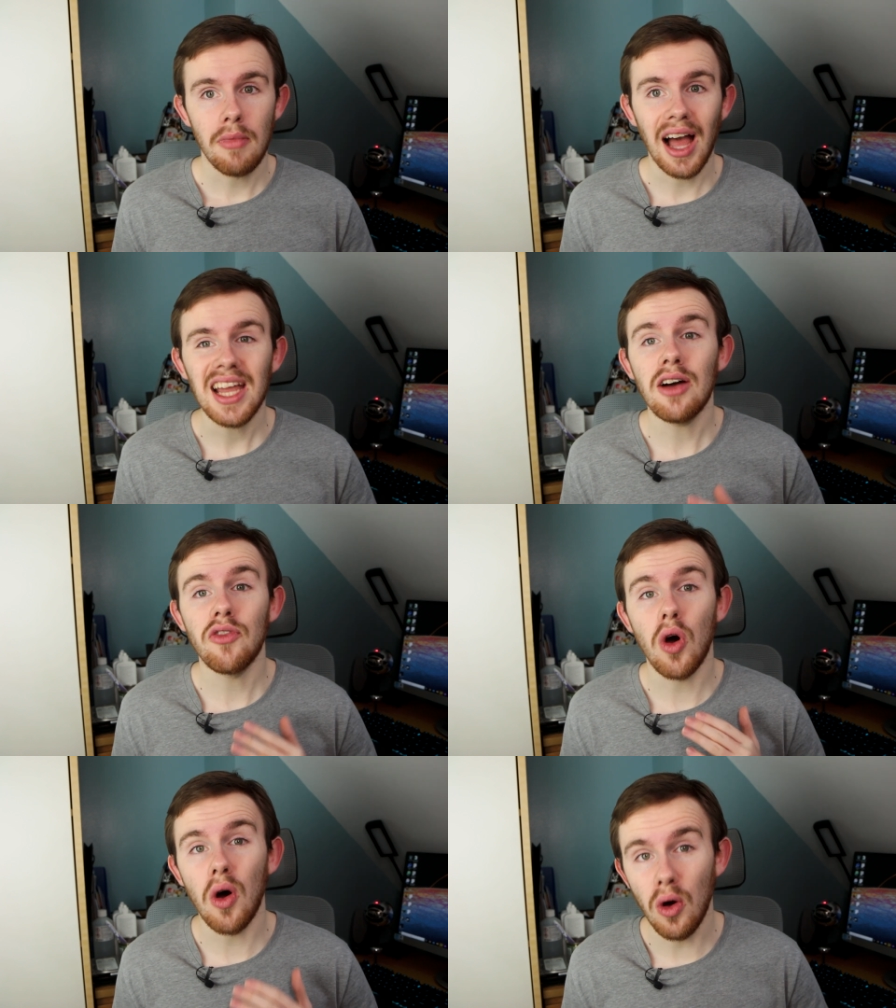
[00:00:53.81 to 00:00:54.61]
I
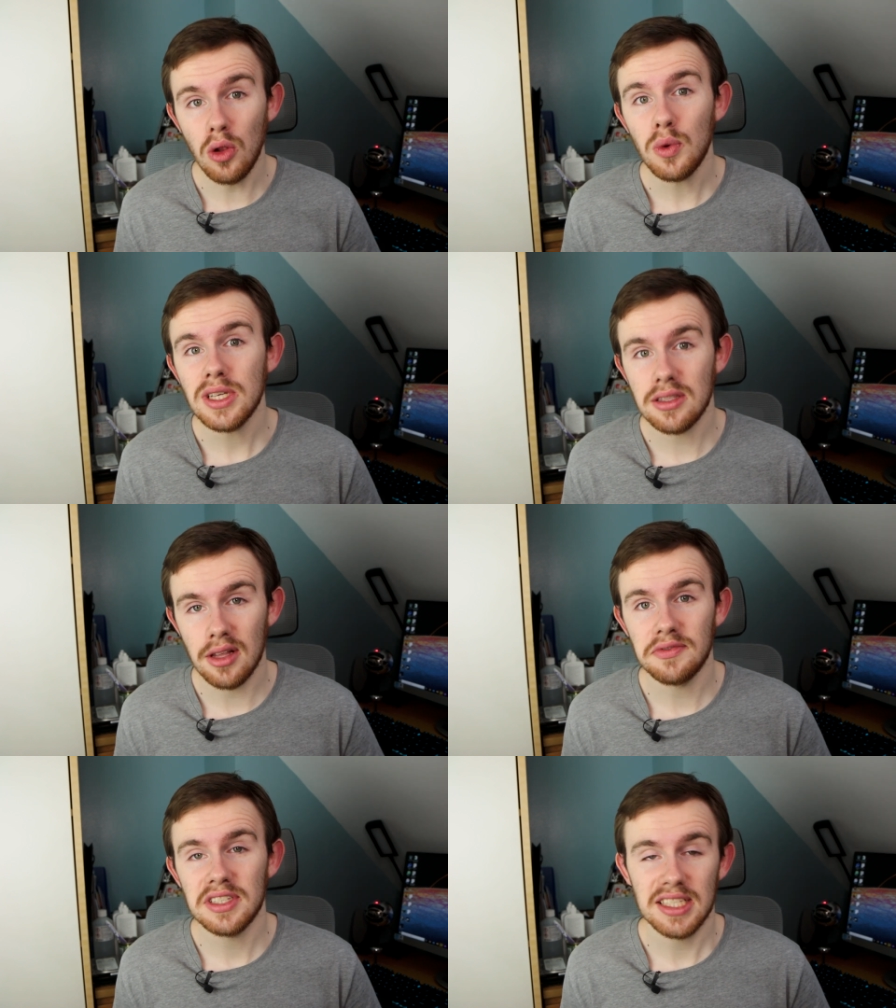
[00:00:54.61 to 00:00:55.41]
have always
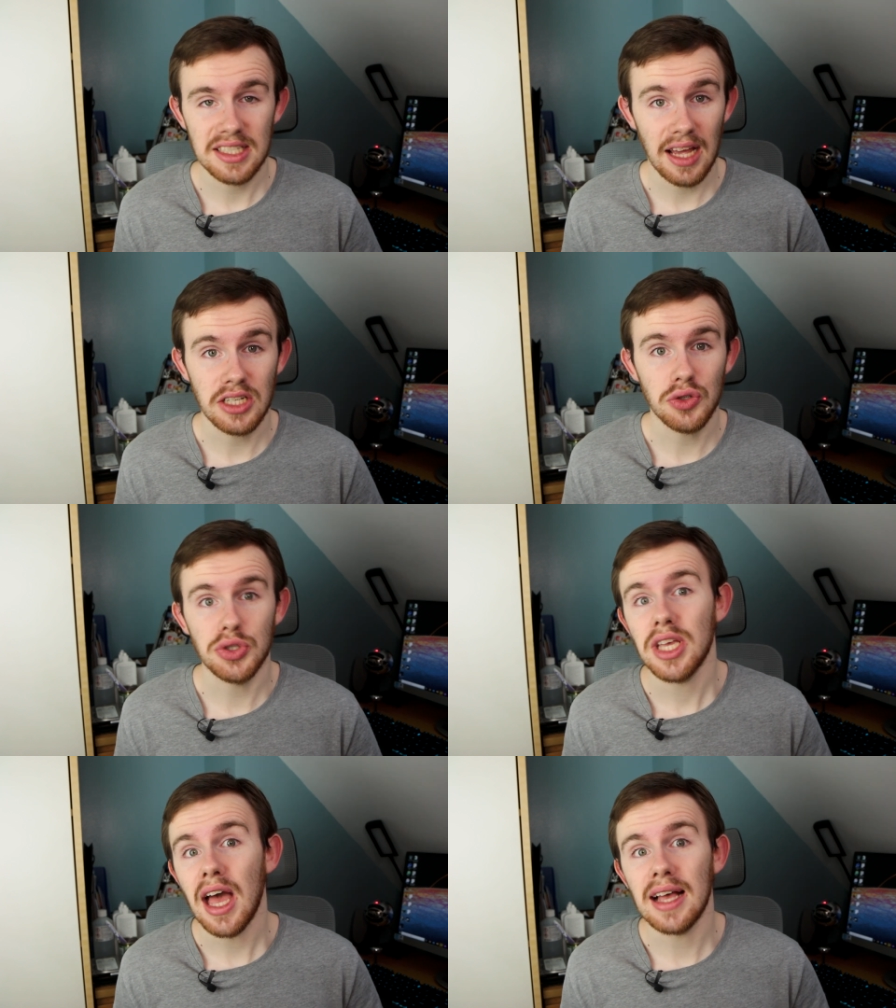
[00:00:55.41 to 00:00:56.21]
loved St
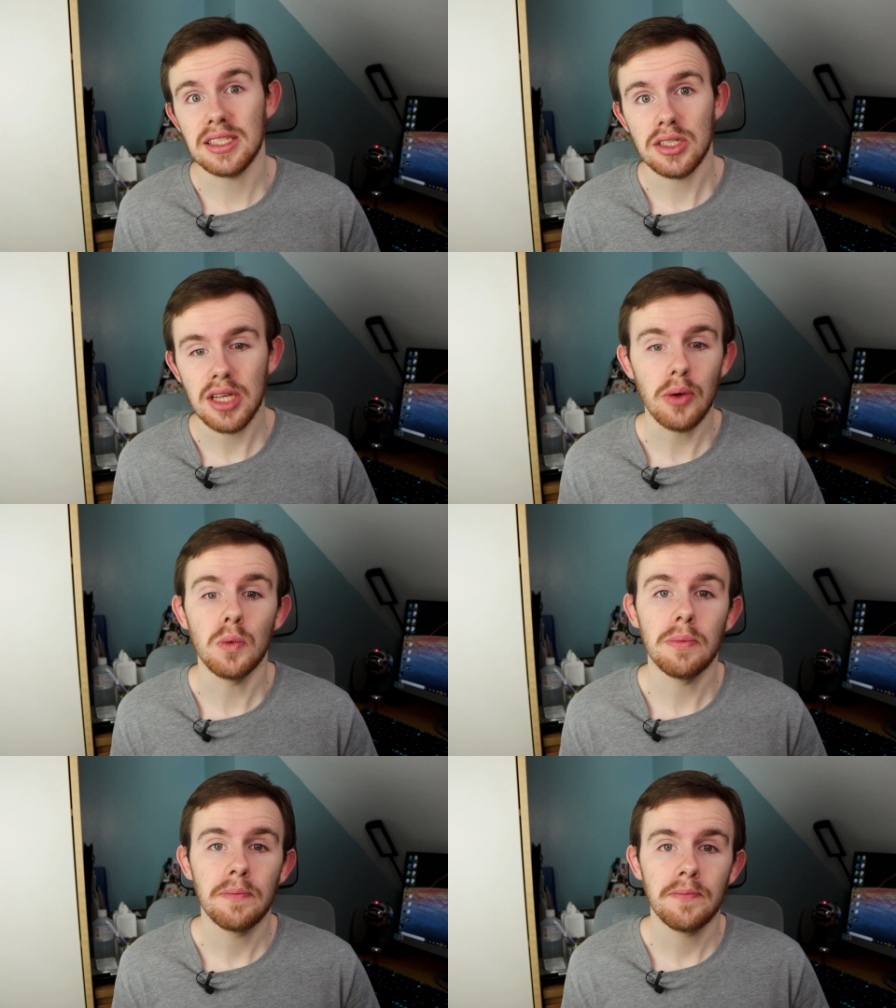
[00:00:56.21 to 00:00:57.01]
Andrews as a town.